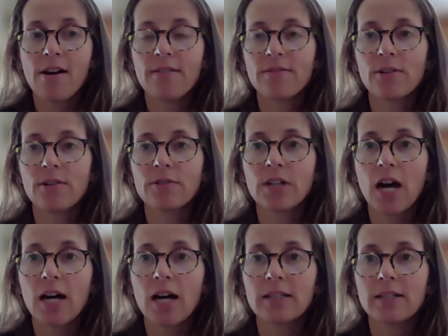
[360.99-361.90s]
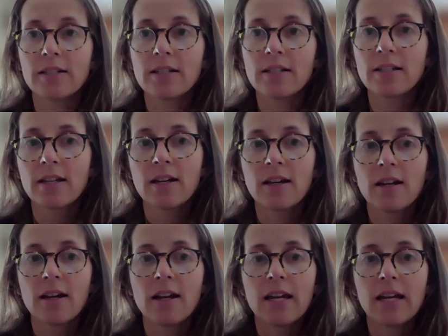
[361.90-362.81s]
of those dollars
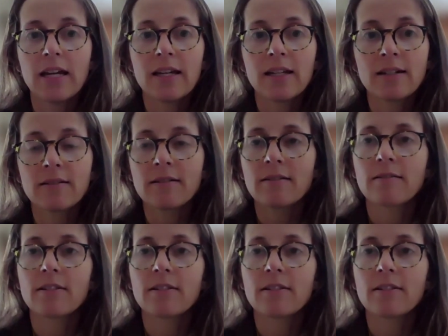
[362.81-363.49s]
in